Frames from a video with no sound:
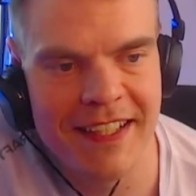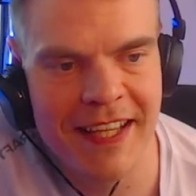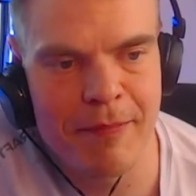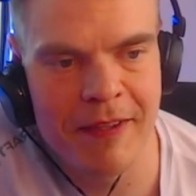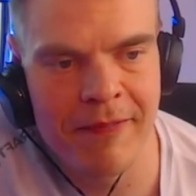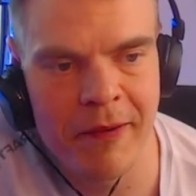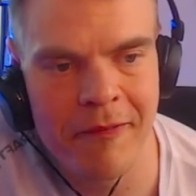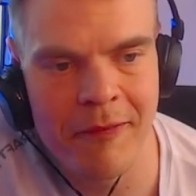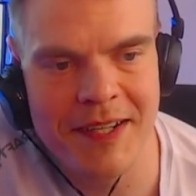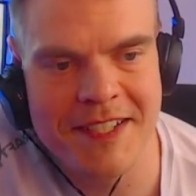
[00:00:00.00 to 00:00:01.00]
It can be very
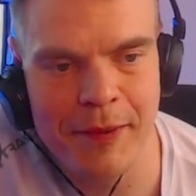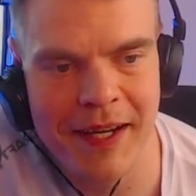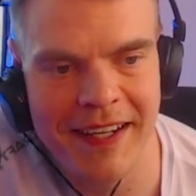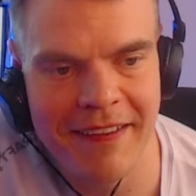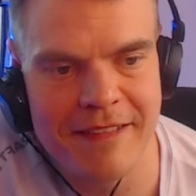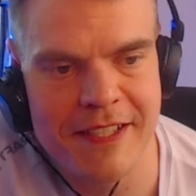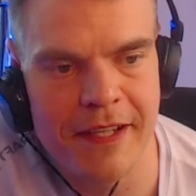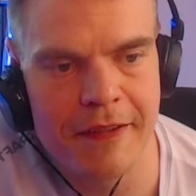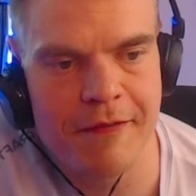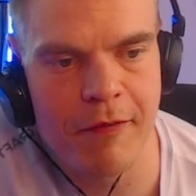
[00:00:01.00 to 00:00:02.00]
frustrating.
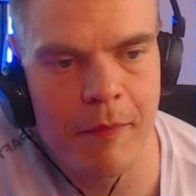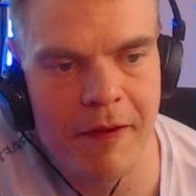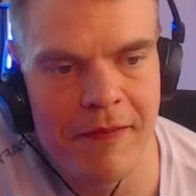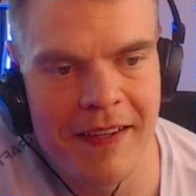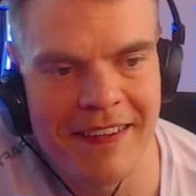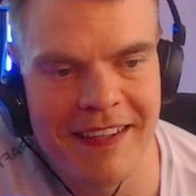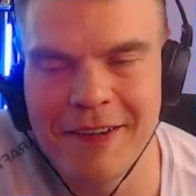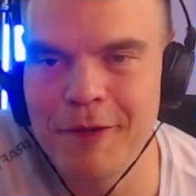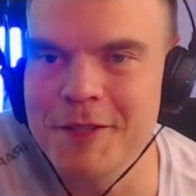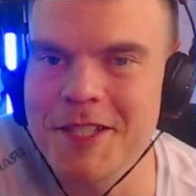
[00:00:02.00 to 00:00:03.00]
Cheers from a Finn in
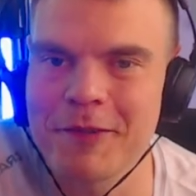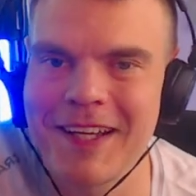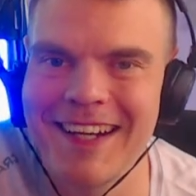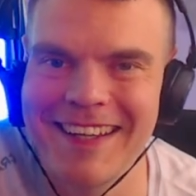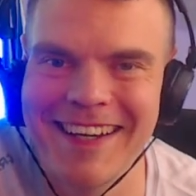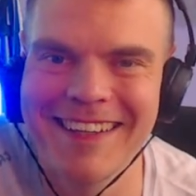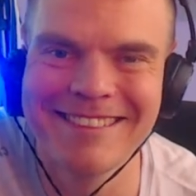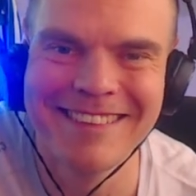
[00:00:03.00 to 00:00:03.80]
Australia.